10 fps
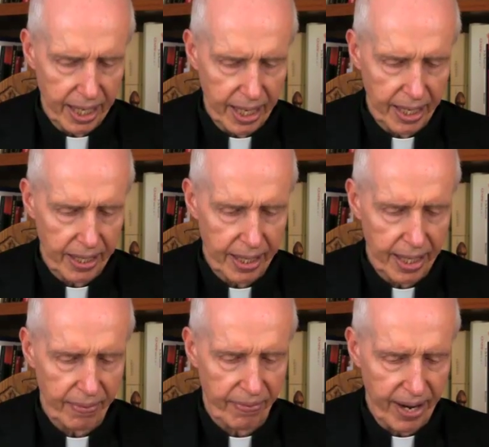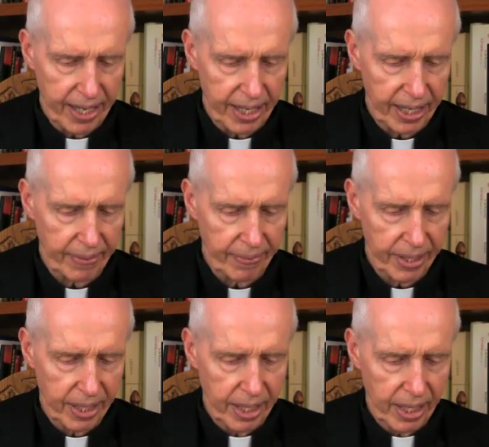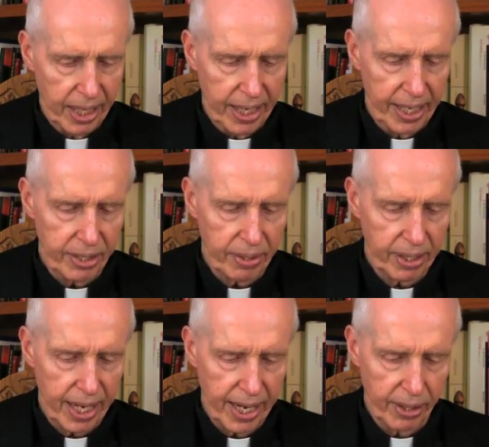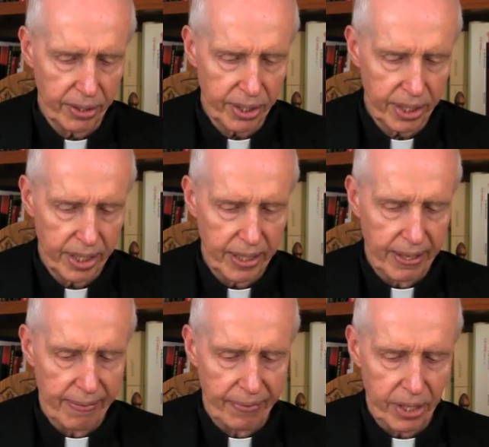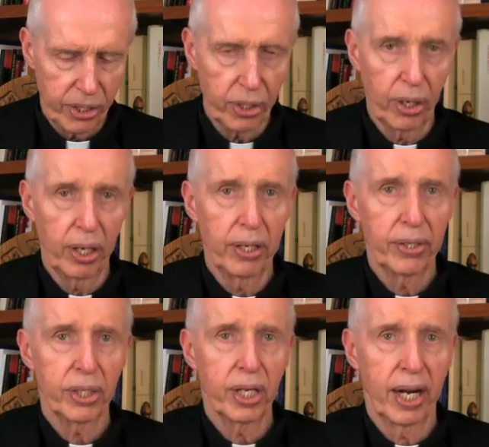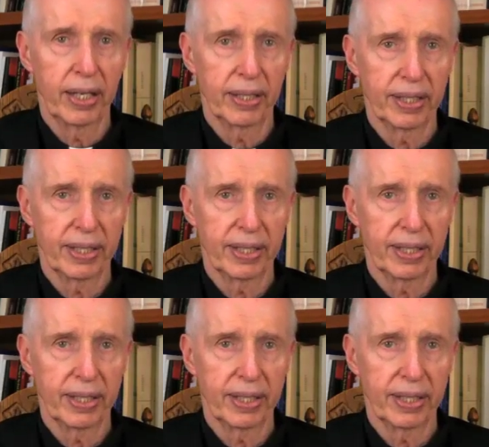And finding and entering the house, they saw the child